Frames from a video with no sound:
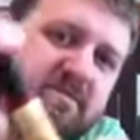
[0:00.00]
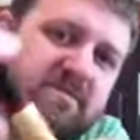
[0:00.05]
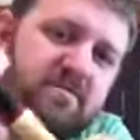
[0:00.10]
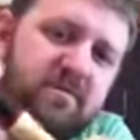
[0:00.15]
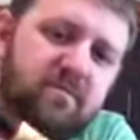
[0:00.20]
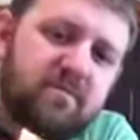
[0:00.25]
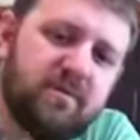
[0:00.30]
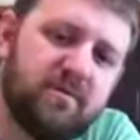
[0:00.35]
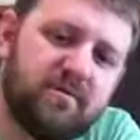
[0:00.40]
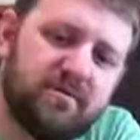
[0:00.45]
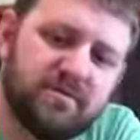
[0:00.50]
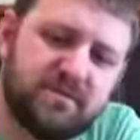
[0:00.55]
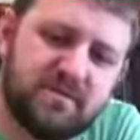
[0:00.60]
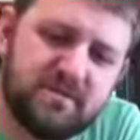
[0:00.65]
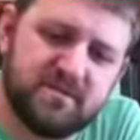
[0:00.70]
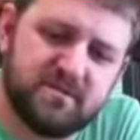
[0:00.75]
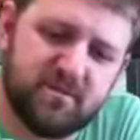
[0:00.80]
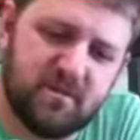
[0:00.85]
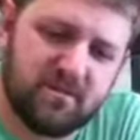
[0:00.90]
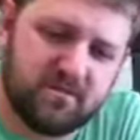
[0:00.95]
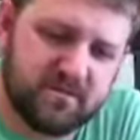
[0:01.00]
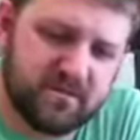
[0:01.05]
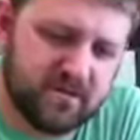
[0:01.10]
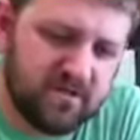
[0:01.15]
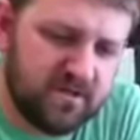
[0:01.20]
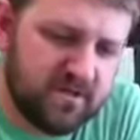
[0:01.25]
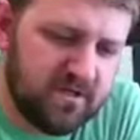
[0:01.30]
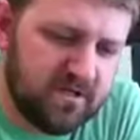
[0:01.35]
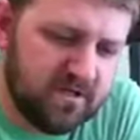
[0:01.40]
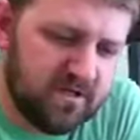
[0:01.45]
so it's been previously smoked.
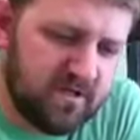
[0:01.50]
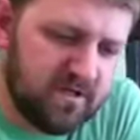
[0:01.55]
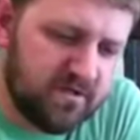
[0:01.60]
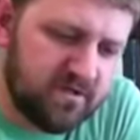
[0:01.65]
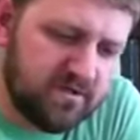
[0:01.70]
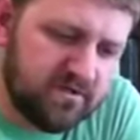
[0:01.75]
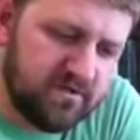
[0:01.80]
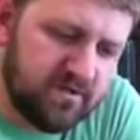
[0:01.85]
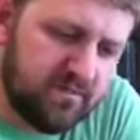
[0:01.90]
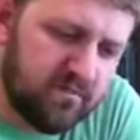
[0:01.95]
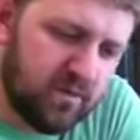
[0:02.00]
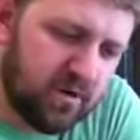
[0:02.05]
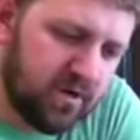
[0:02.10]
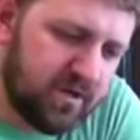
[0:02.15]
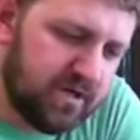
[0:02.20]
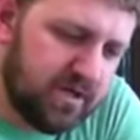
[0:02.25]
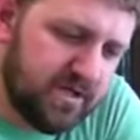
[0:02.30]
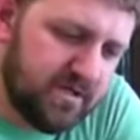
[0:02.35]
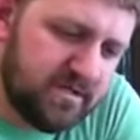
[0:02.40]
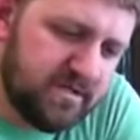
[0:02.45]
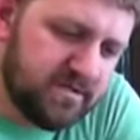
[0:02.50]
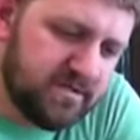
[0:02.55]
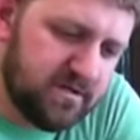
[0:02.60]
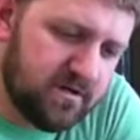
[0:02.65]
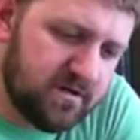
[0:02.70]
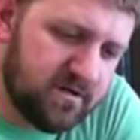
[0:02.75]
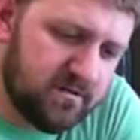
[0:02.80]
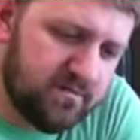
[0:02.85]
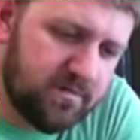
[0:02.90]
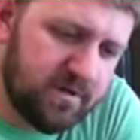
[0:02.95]
There's no markings
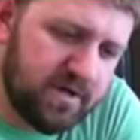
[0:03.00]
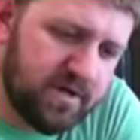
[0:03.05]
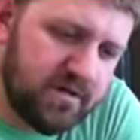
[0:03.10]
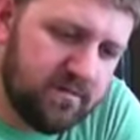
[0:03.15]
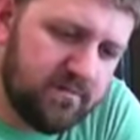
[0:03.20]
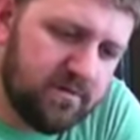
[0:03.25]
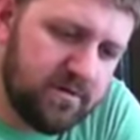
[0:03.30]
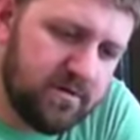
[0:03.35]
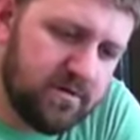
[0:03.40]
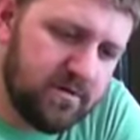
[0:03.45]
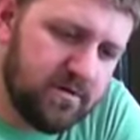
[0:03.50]
on the pipe